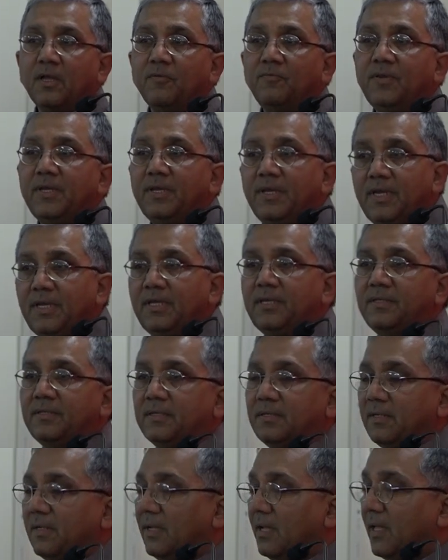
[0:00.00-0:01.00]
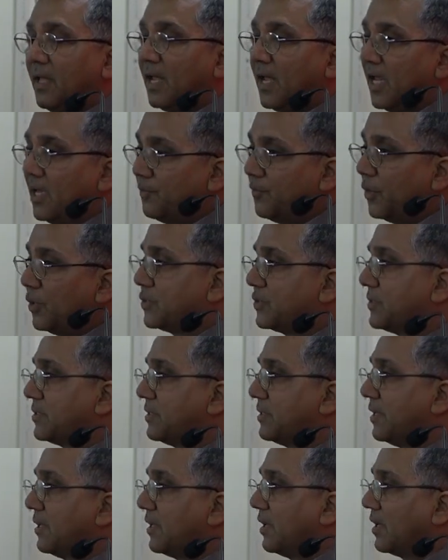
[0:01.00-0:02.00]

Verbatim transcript: we need inputs,